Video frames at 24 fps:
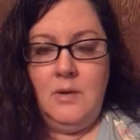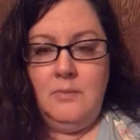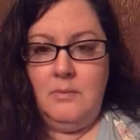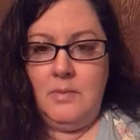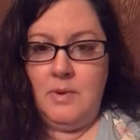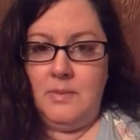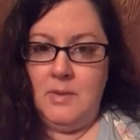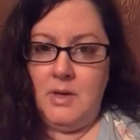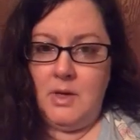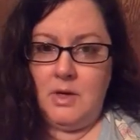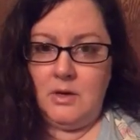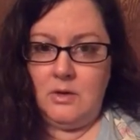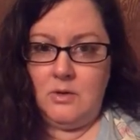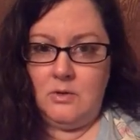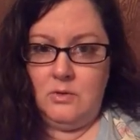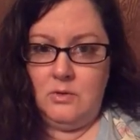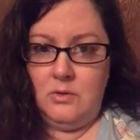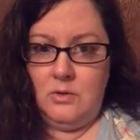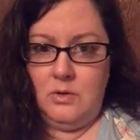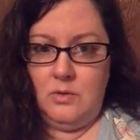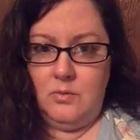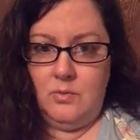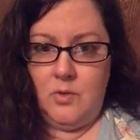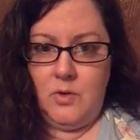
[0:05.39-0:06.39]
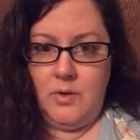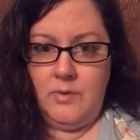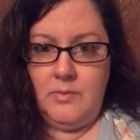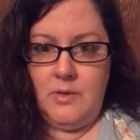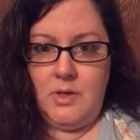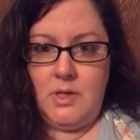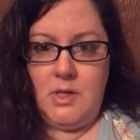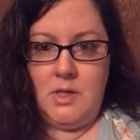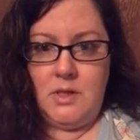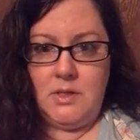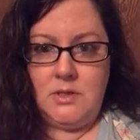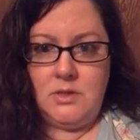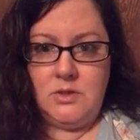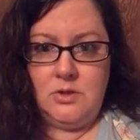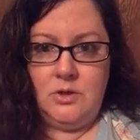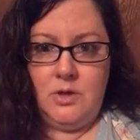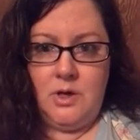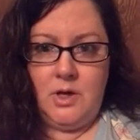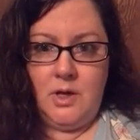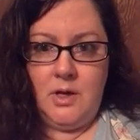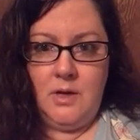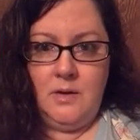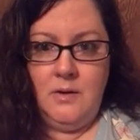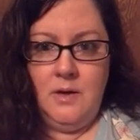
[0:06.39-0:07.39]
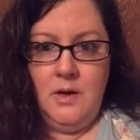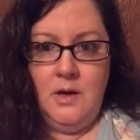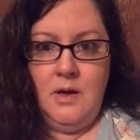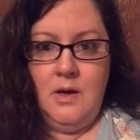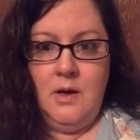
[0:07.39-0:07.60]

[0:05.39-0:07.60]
my medical appointment yesterday.